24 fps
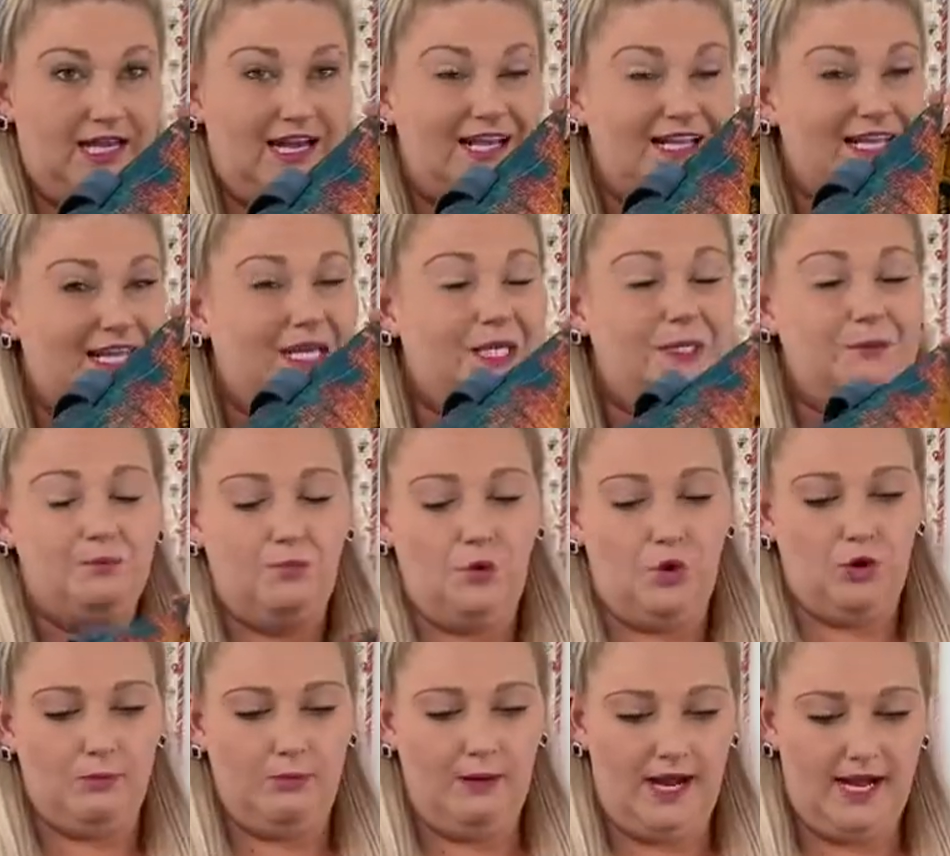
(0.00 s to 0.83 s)
Again,
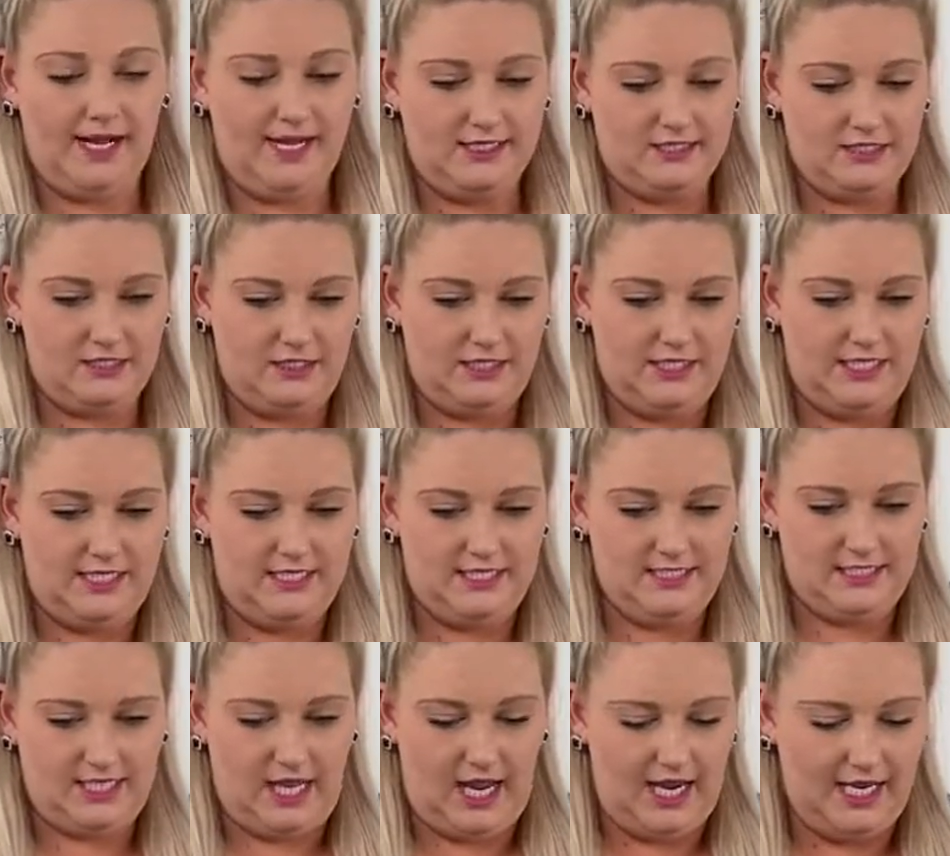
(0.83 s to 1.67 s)
more pockets on the
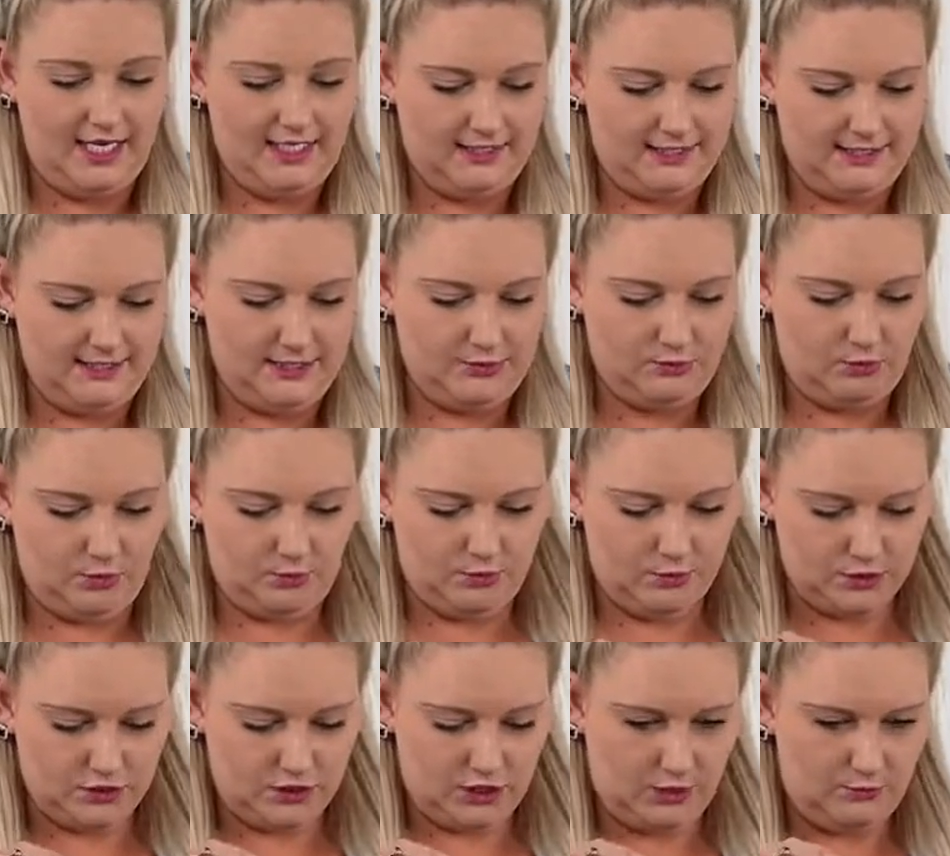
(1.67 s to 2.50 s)
inside. This
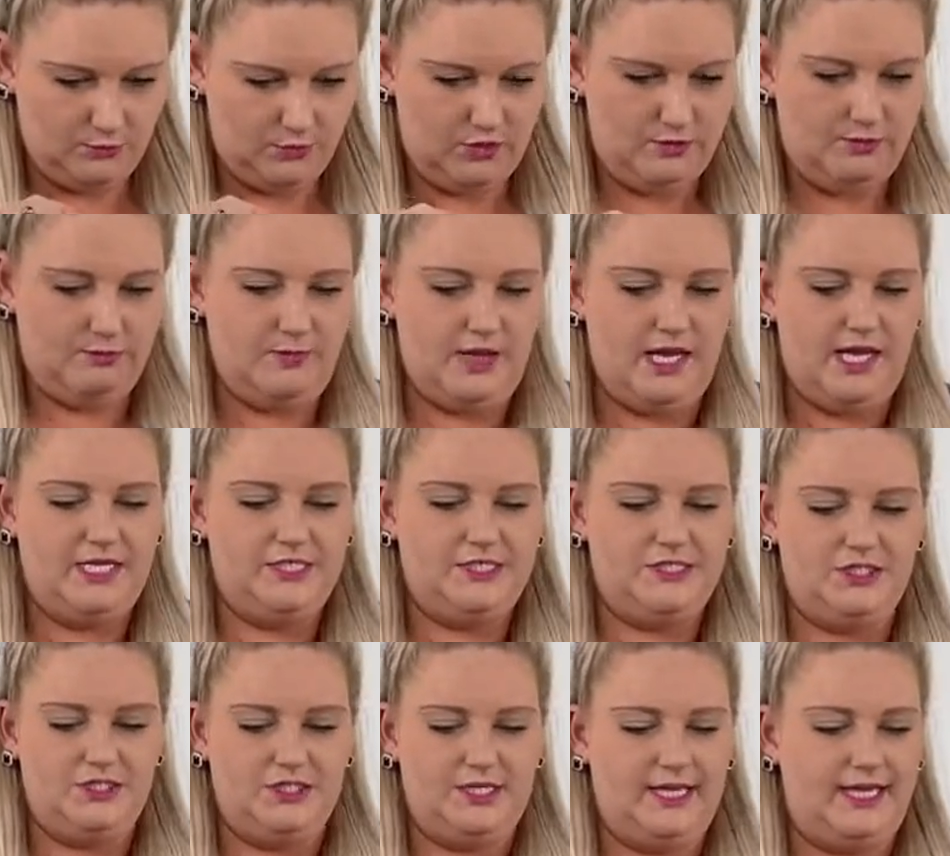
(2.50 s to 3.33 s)
one was done with
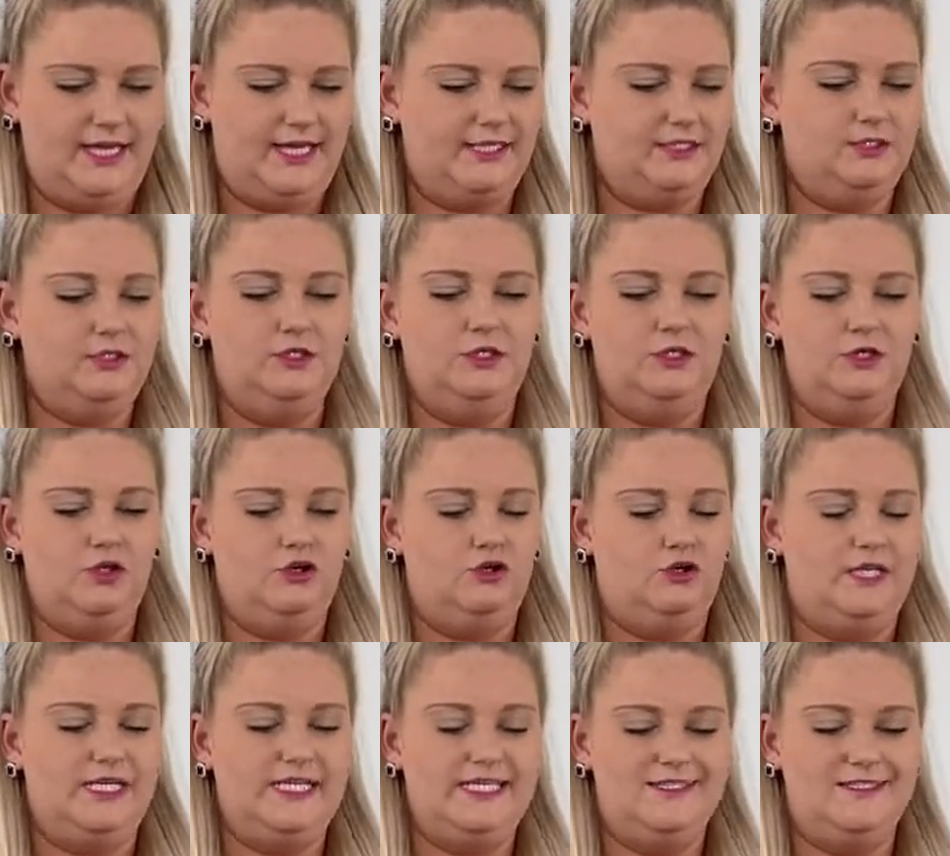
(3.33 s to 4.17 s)
mesh. Again,
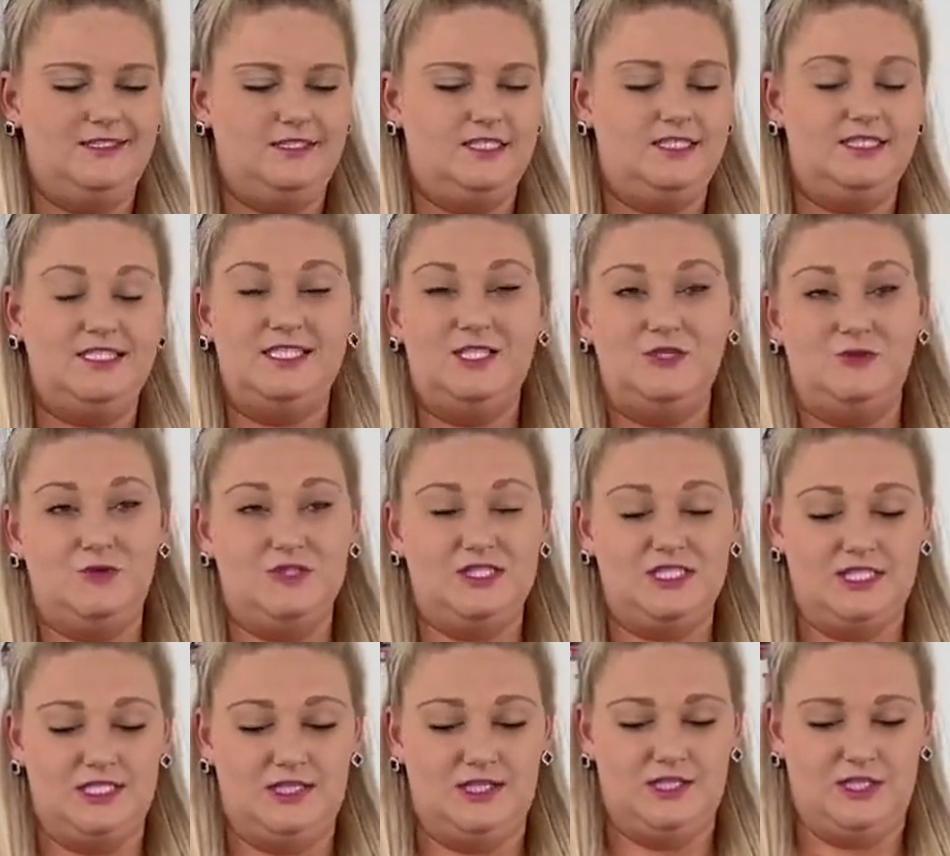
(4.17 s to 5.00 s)
easy to see
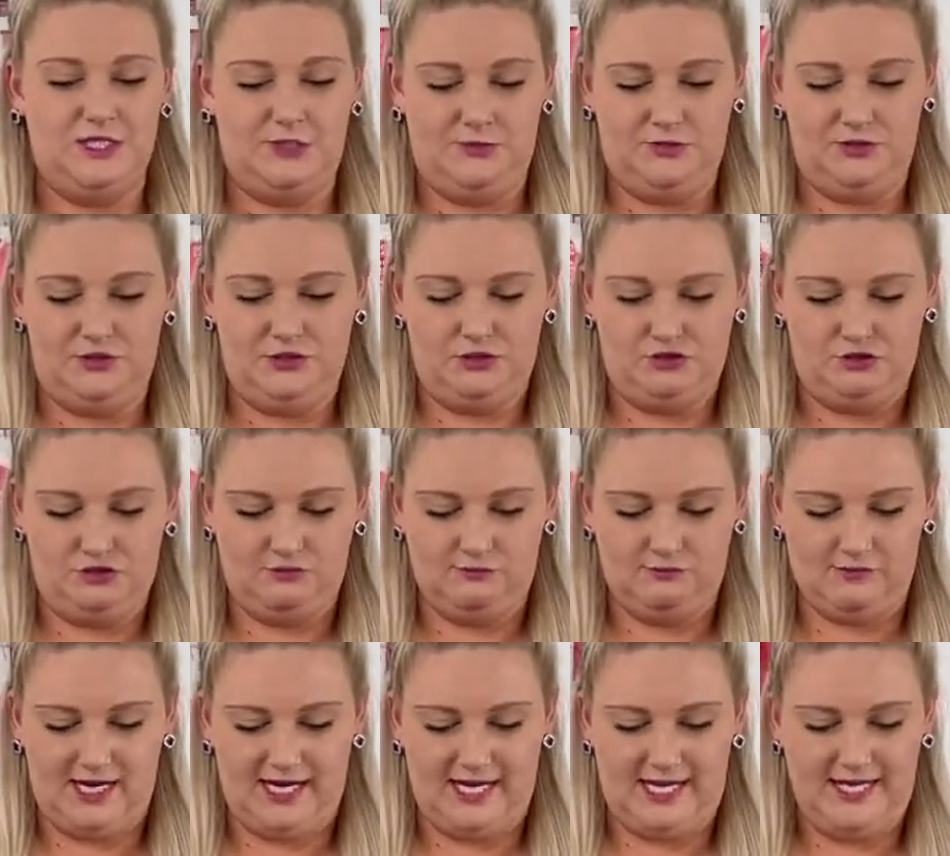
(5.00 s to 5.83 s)
what's in there, which is
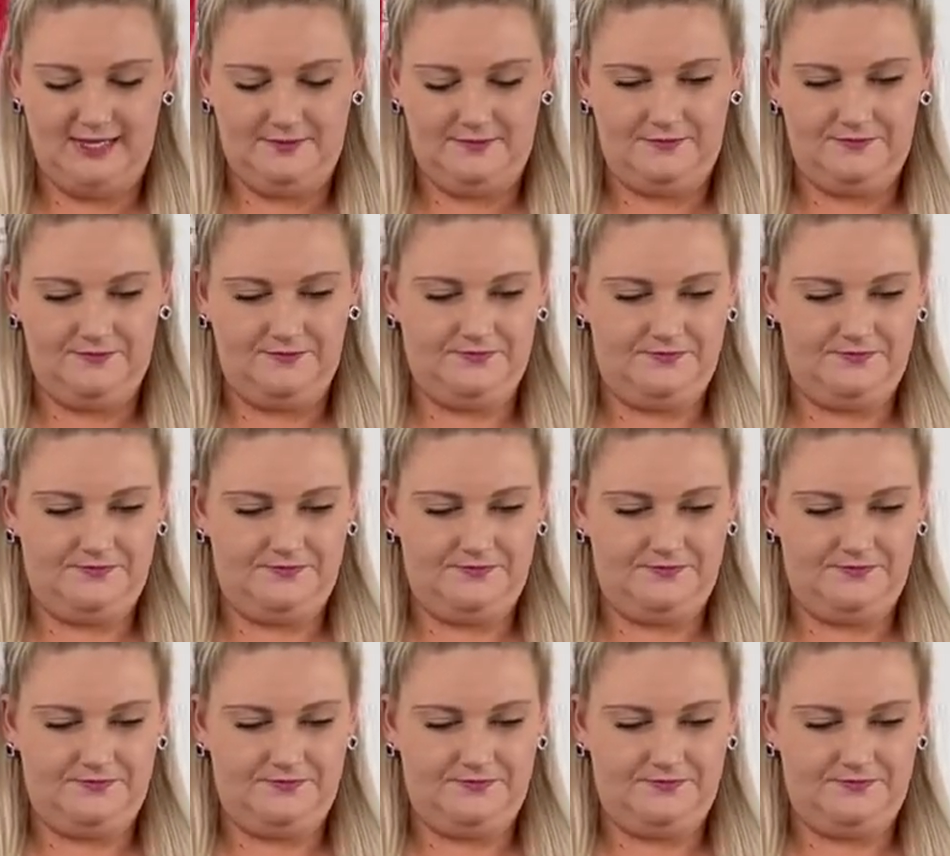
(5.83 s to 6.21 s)
great.